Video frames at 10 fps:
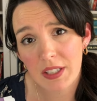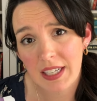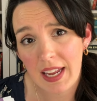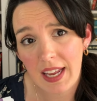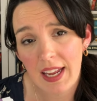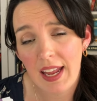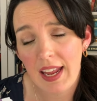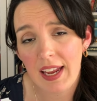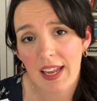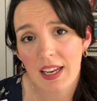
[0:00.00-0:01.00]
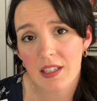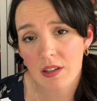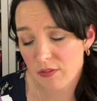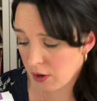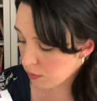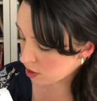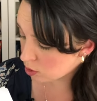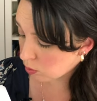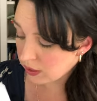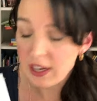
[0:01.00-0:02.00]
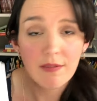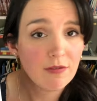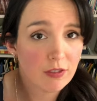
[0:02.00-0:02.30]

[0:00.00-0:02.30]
day and from a story